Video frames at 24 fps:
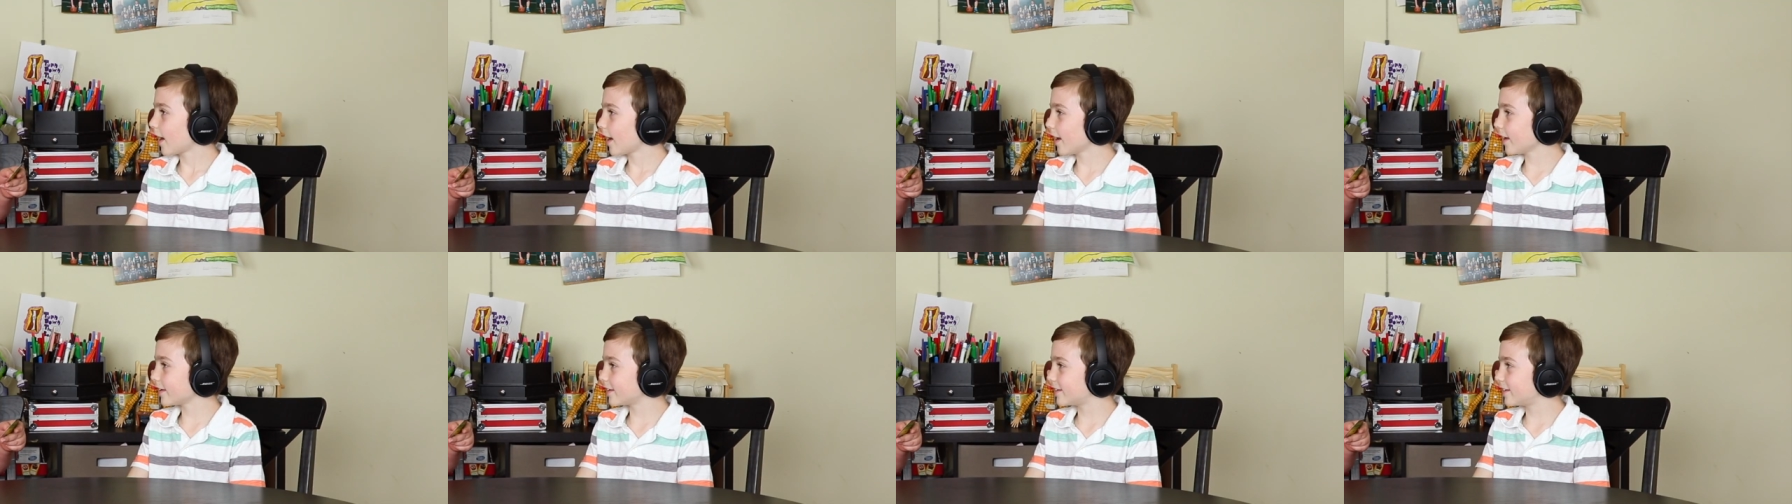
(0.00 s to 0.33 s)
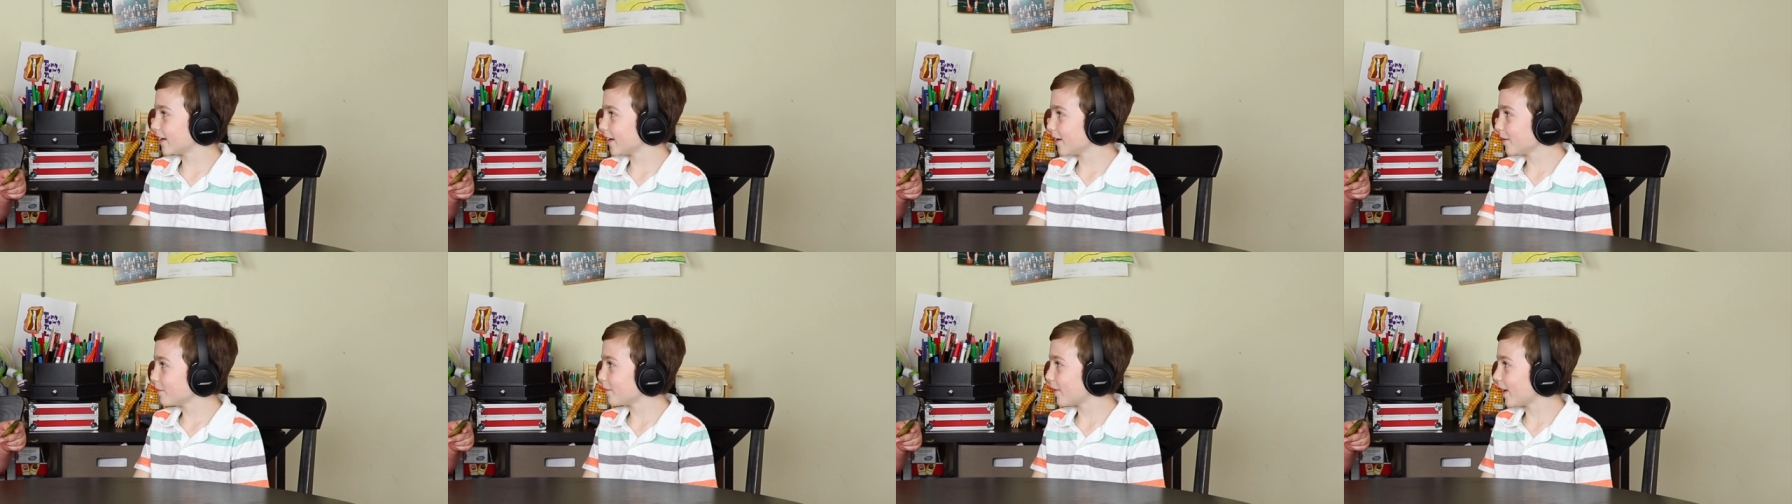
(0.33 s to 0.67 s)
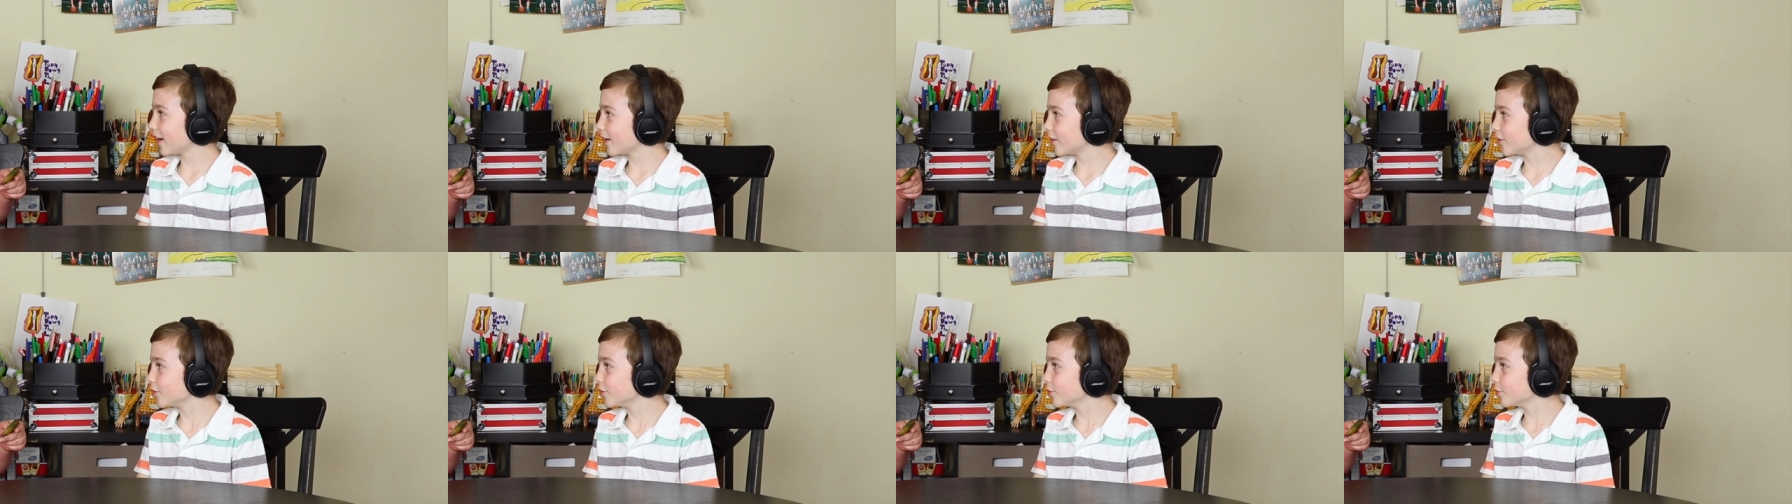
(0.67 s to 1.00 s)
I get
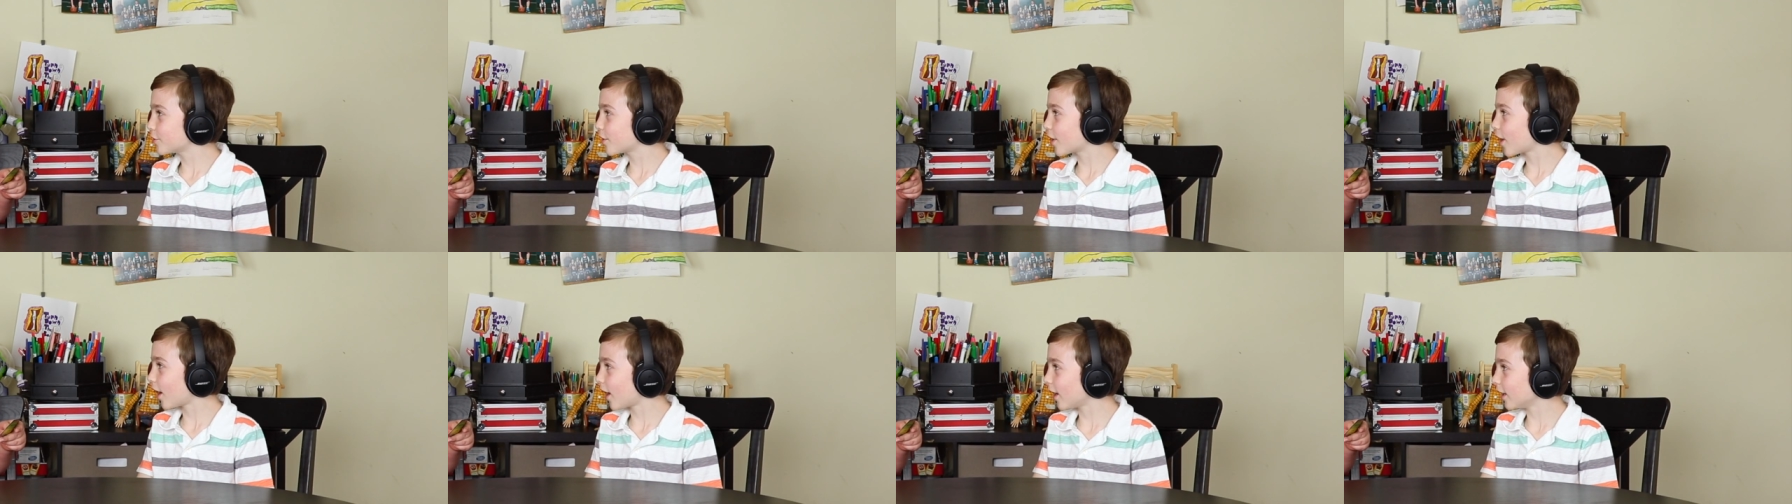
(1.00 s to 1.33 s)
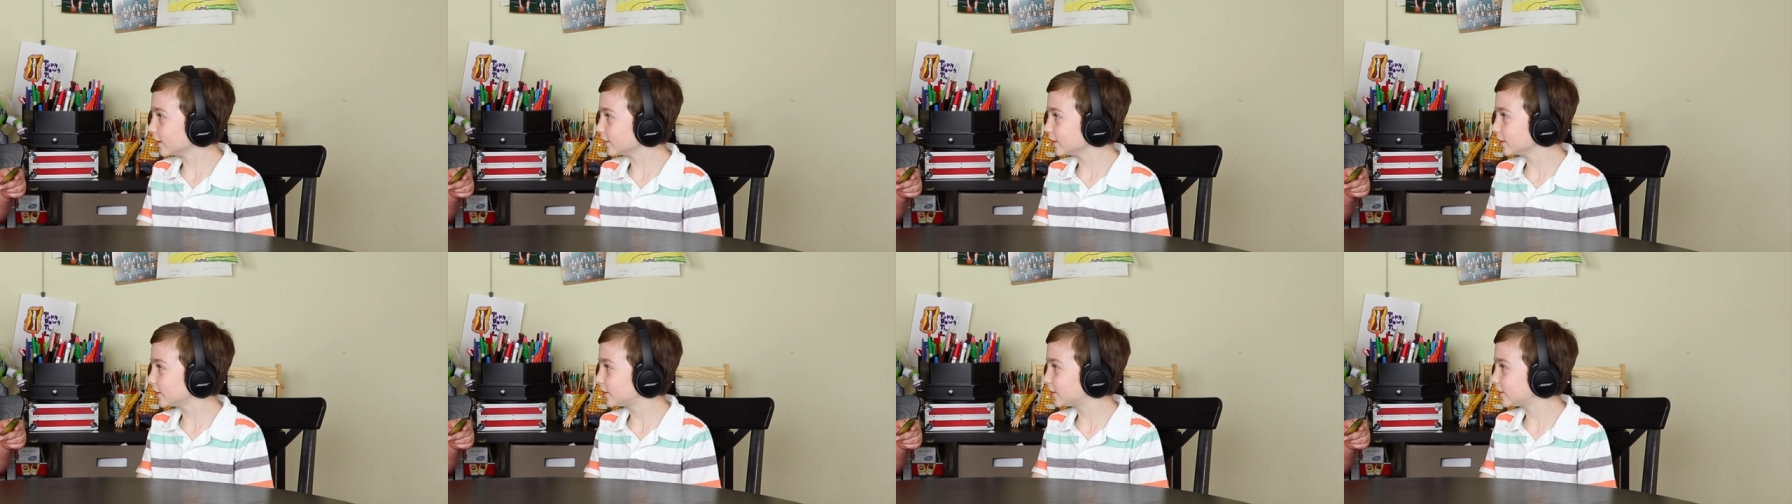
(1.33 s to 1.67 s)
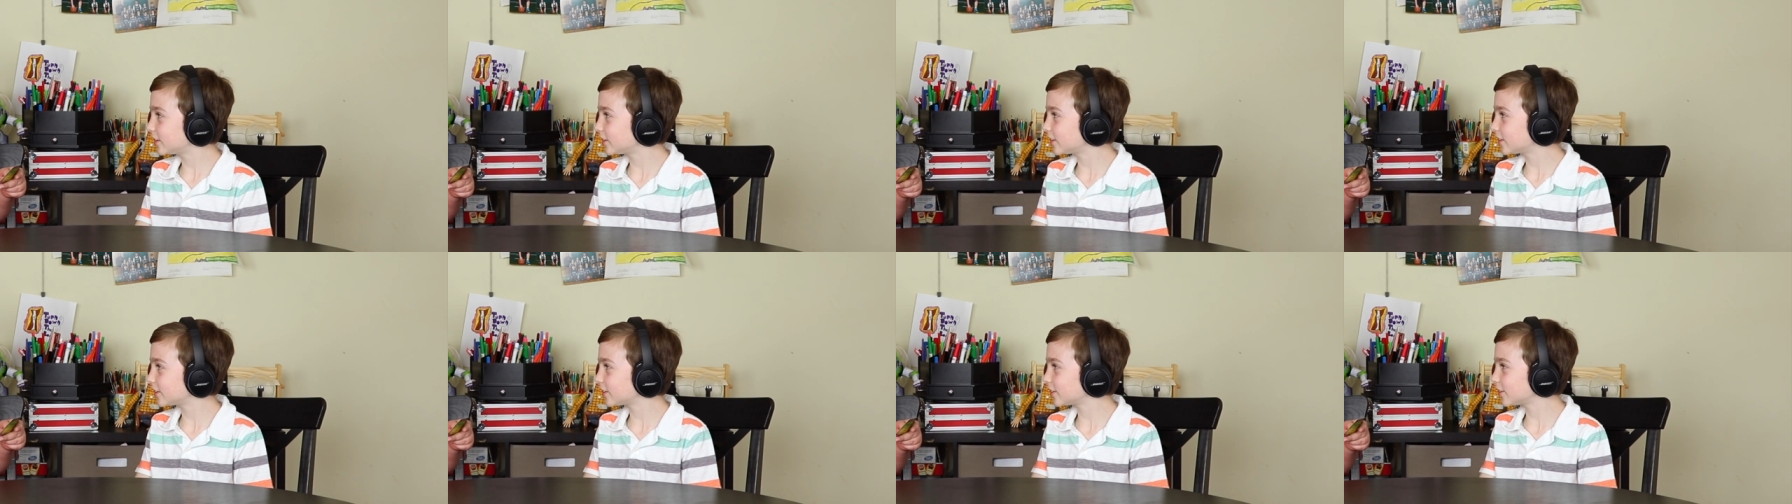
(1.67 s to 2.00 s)
my new
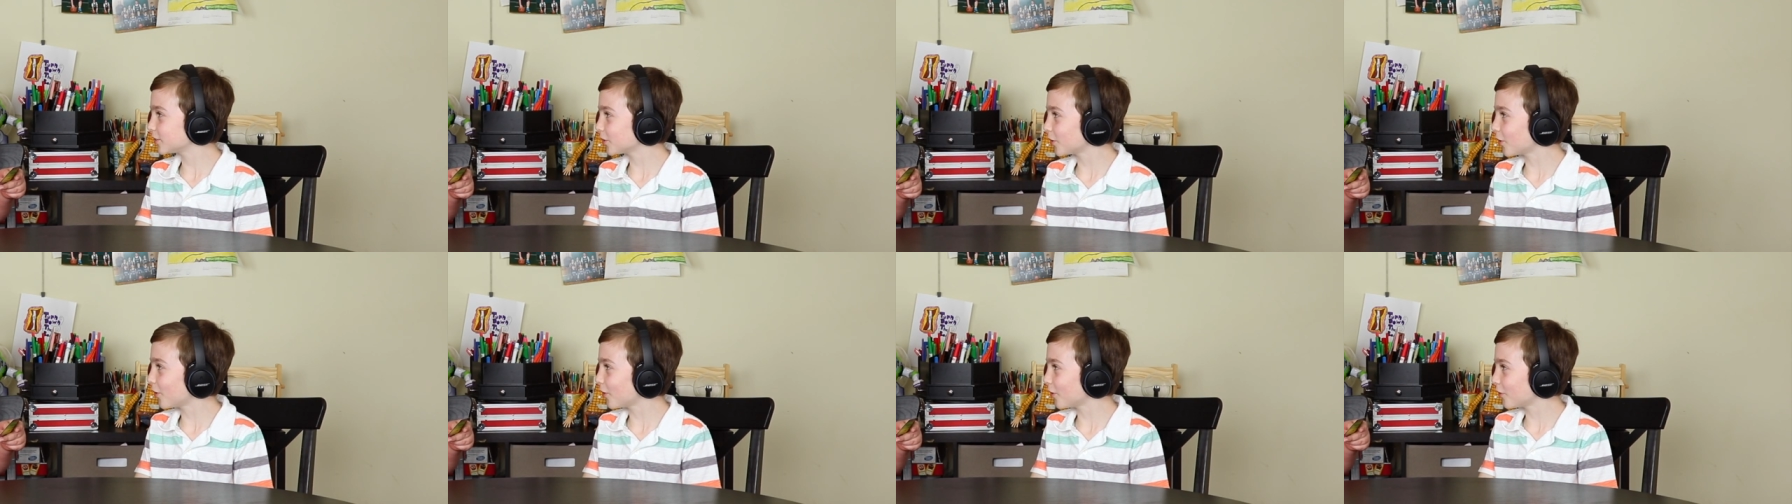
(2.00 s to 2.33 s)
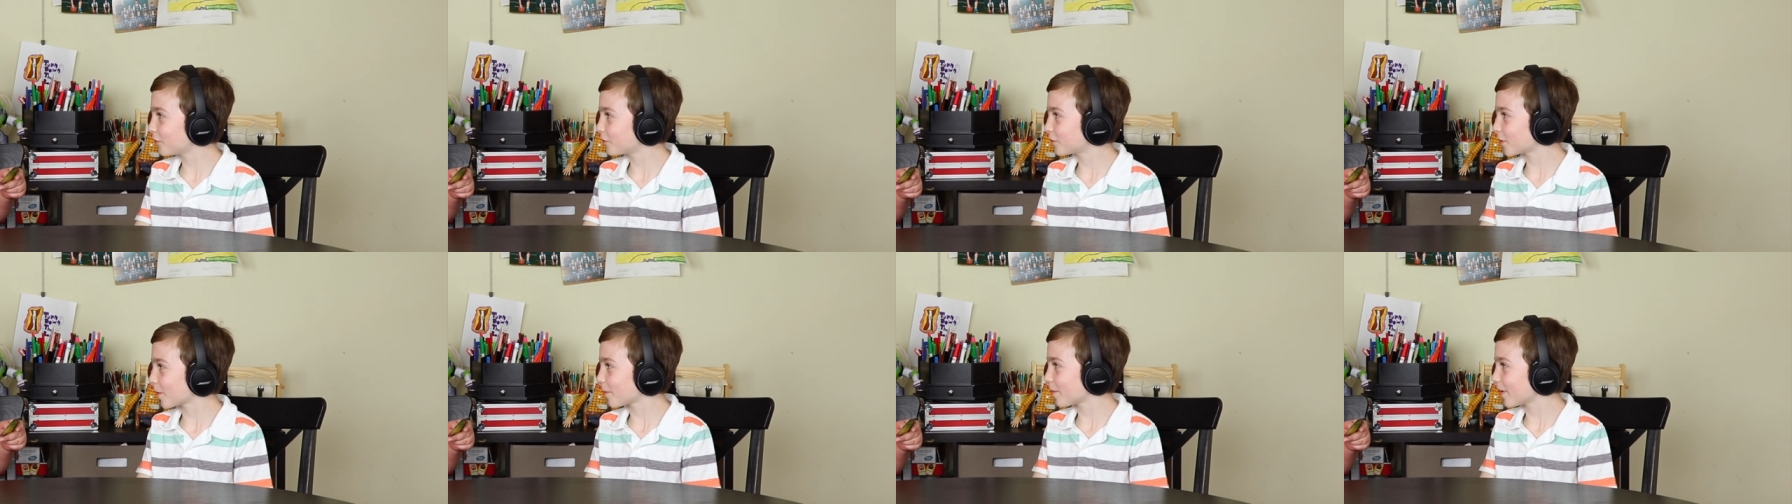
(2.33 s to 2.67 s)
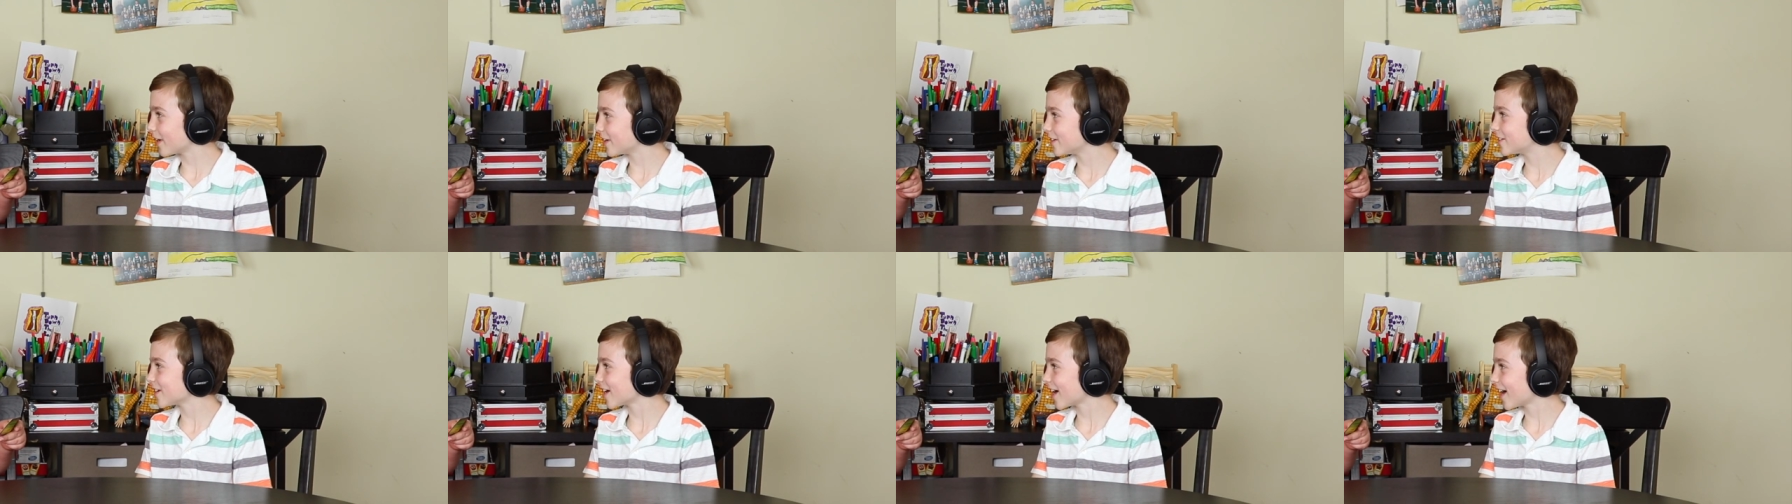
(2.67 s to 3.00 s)
console from
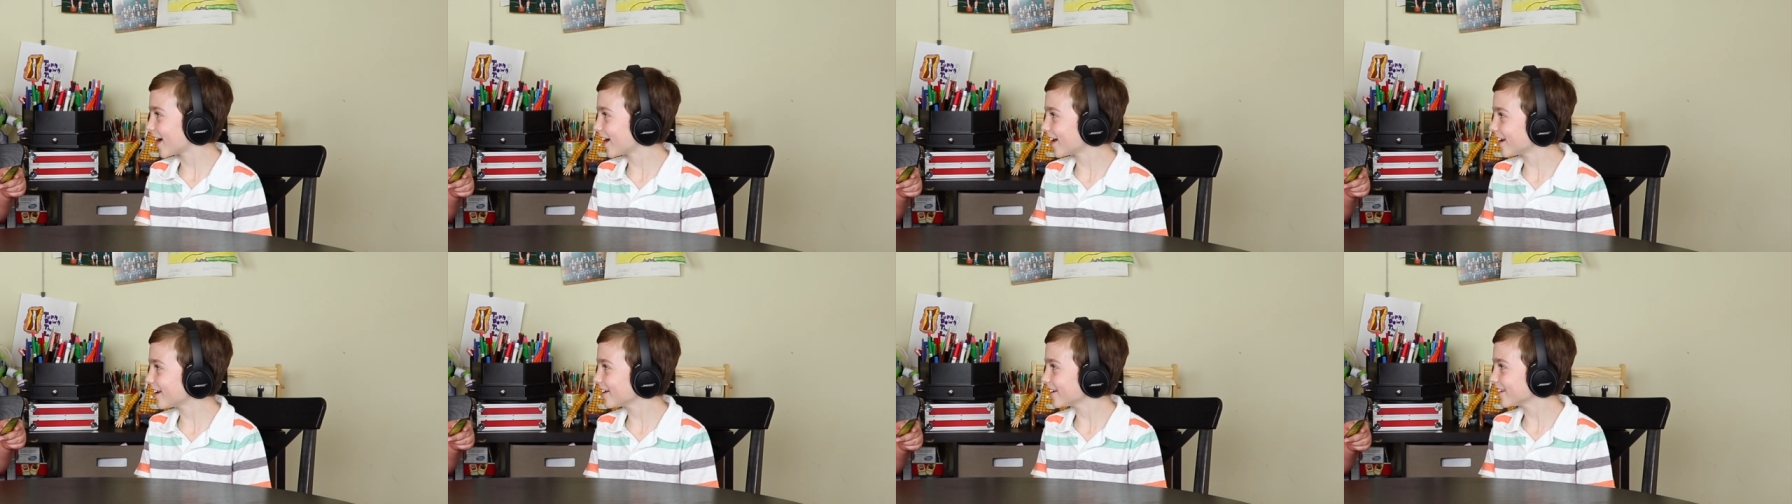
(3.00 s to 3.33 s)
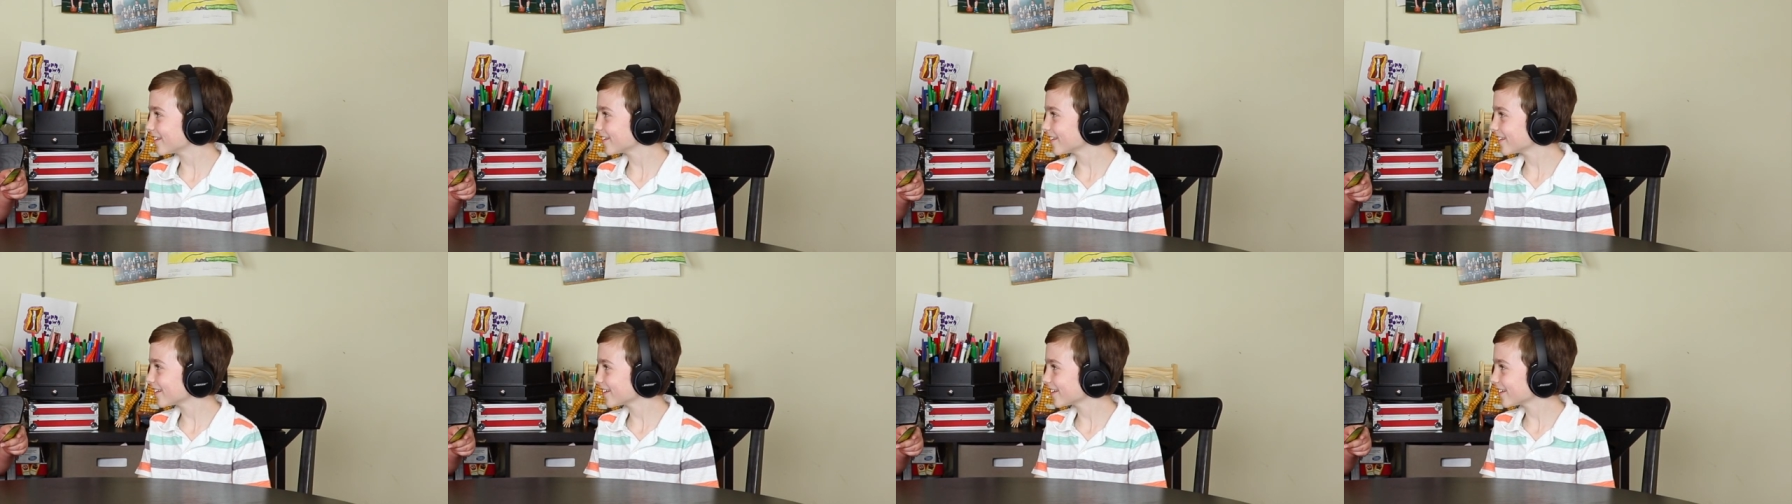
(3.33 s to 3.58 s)
my dad.